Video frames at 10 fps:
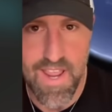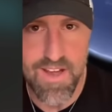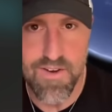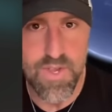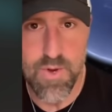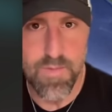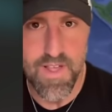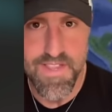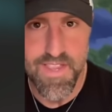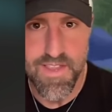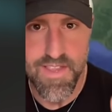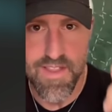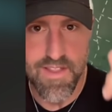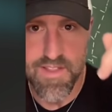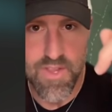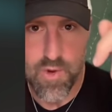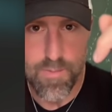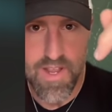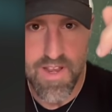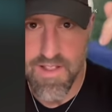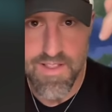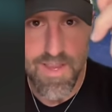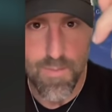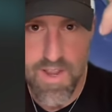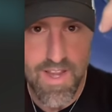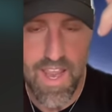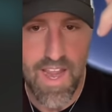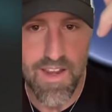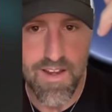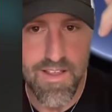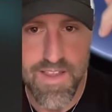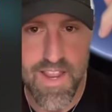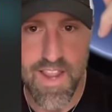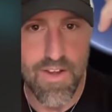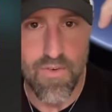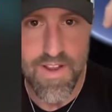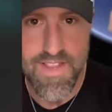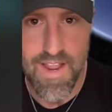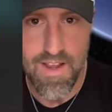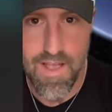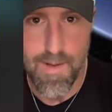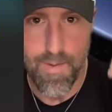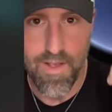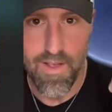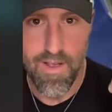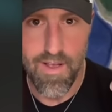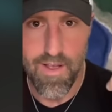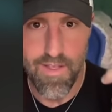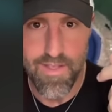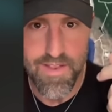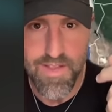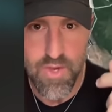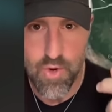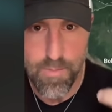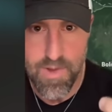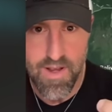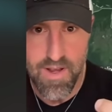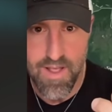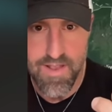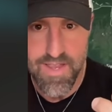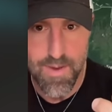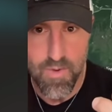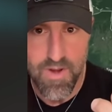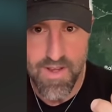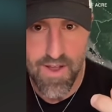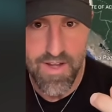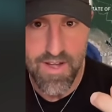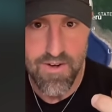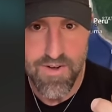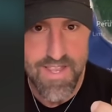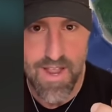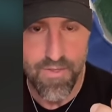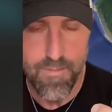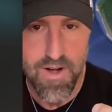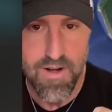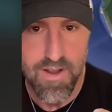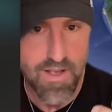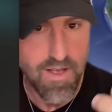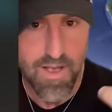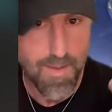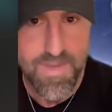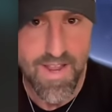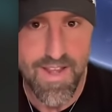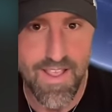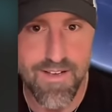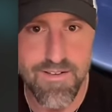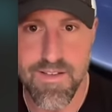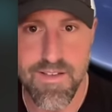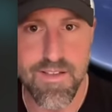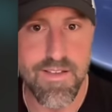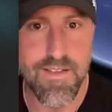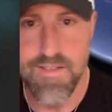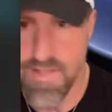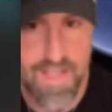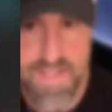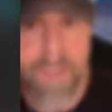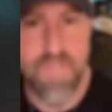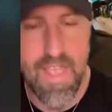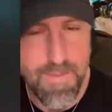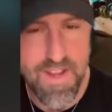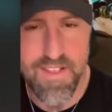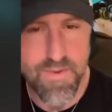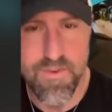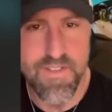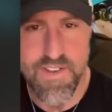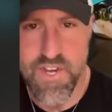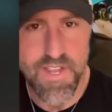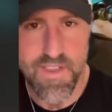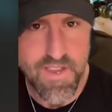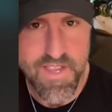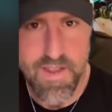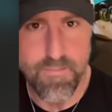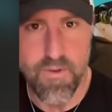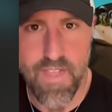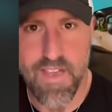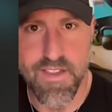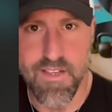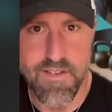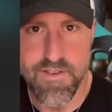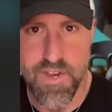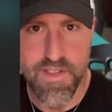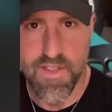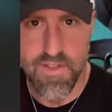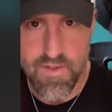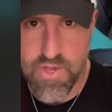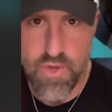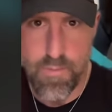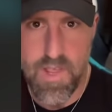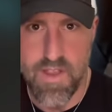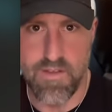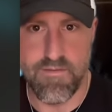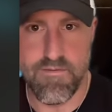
take your zoom lenses and zoom in on someone in Canada standing right side up, and then zoom in on someone down here in South America upside down. That's it. I mean, it's really just a simple NASA. Just zoom in